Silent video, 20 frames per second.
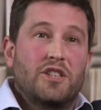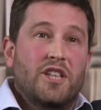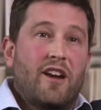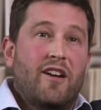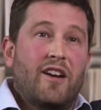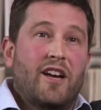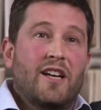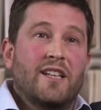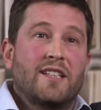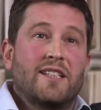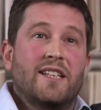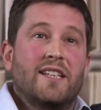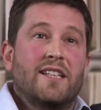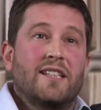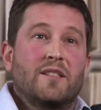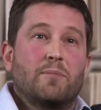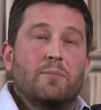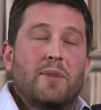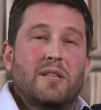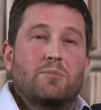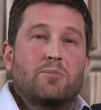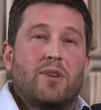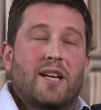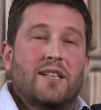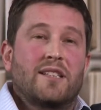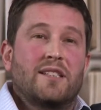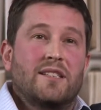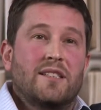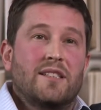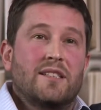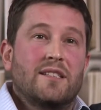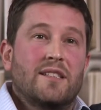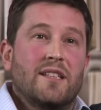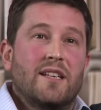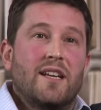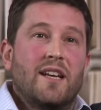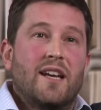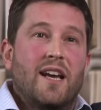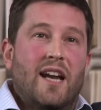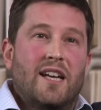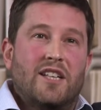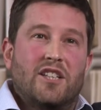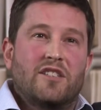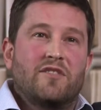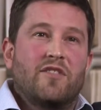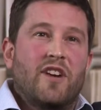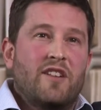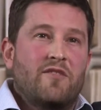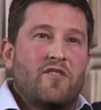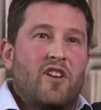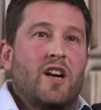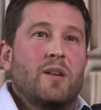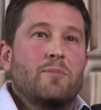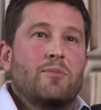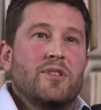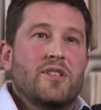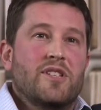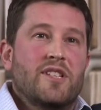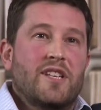Sharing ideas and best practices, and it's just a very vibrant